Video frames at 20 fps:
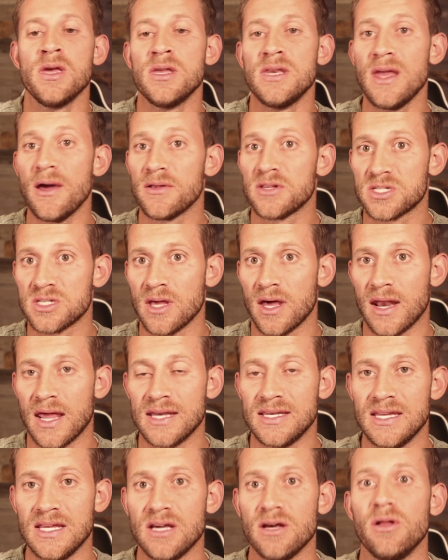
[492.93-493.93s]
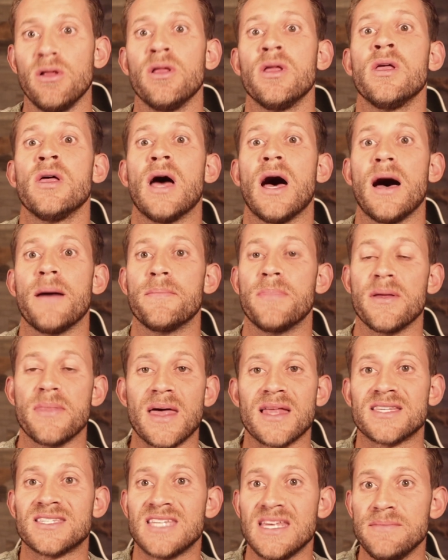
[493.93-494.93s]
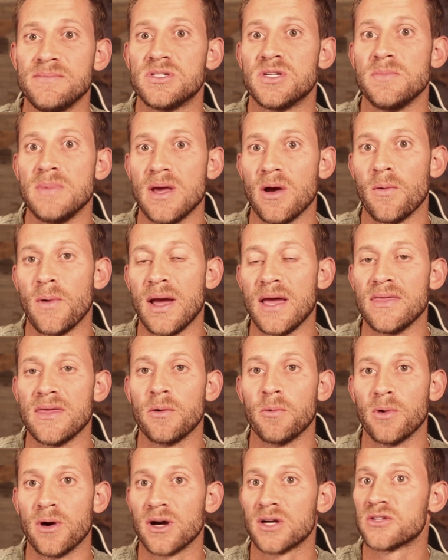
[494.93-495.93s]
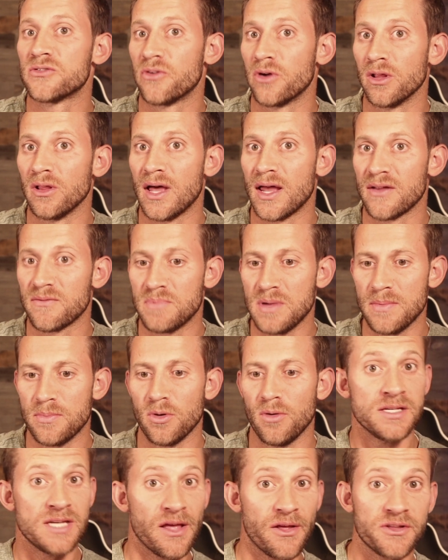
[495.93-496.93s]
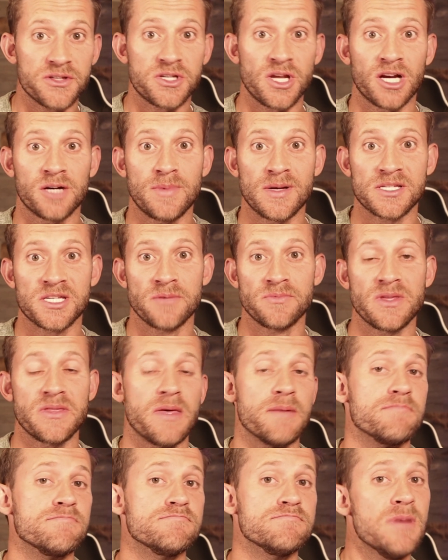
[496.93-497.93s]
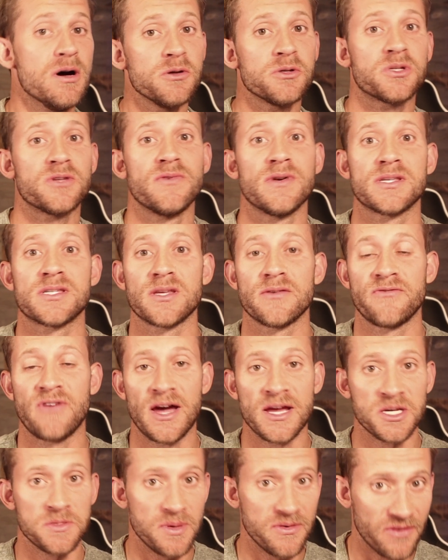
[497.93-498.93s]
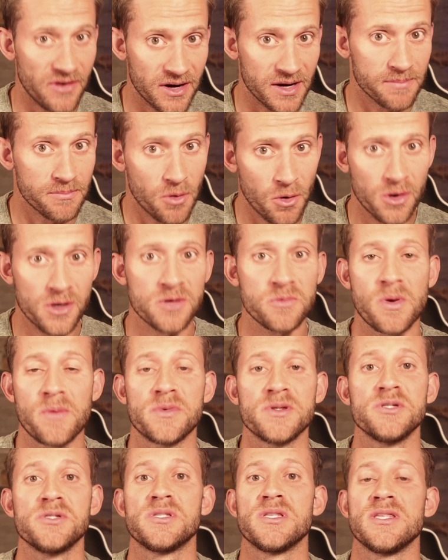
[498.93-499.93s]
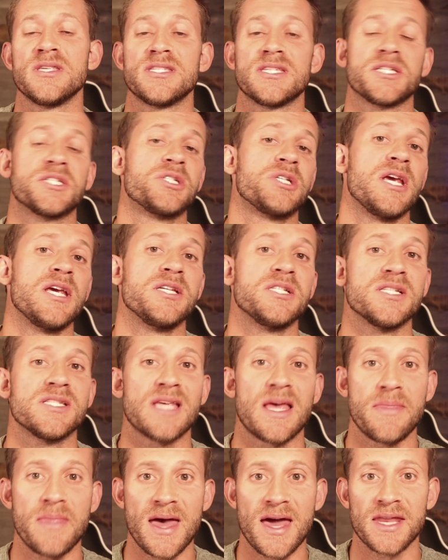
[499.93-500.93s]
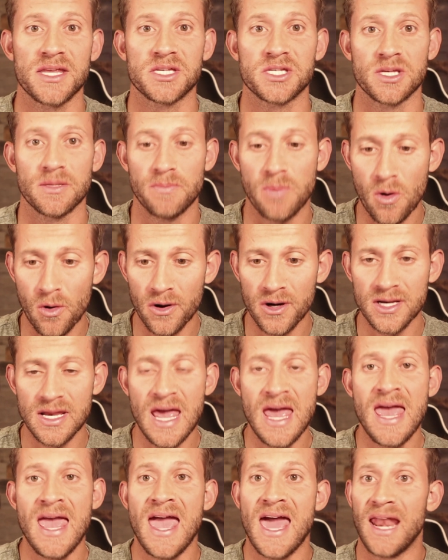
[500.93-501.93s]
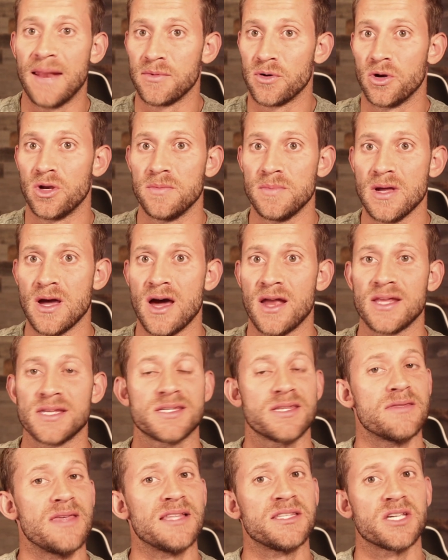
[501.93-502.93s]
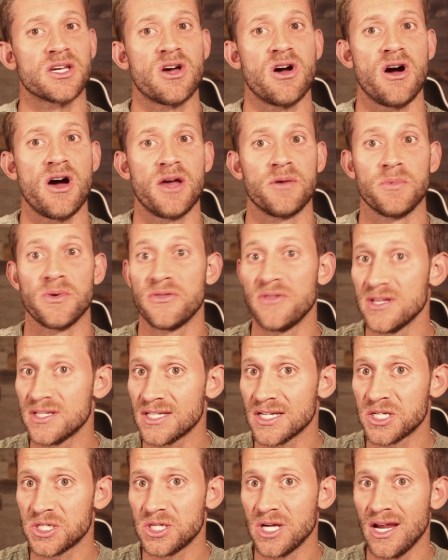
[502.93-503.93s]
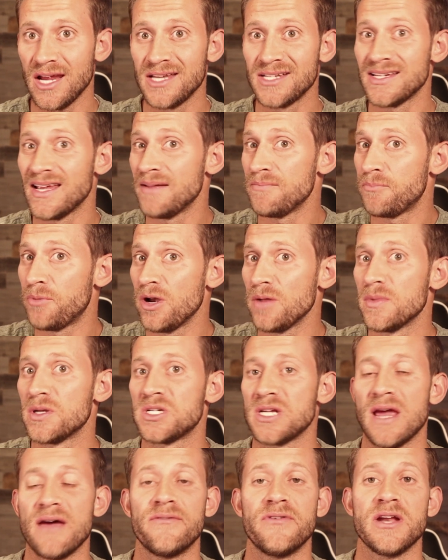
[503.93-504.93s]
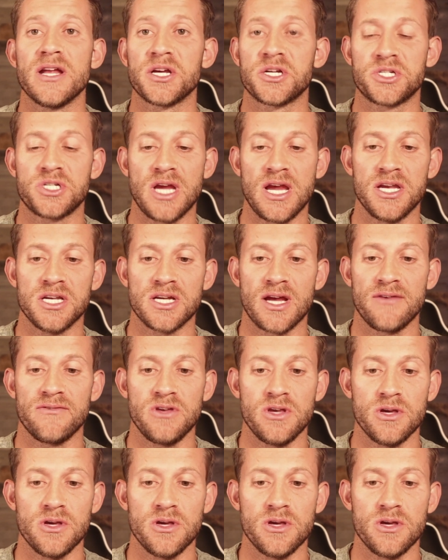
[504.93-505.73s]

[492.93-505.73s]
Now, it's not ideal, but that seems to be a way that works for a lot of people. Now, let's talk about something that most of us find to be very important when we're using these exchanges, and that is support. And I'm going to be honest, that's a con with this exchange and pretty much every exchange I've